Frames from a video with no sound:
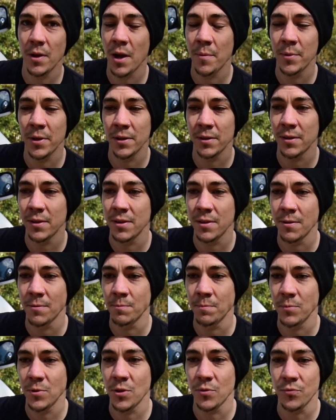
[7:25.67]
I mean,
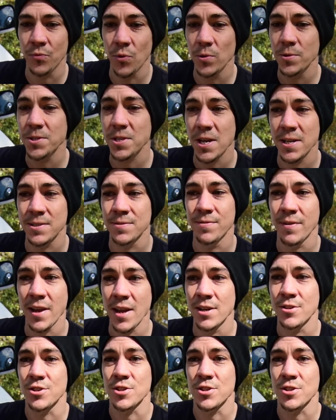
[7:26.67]
the full-size van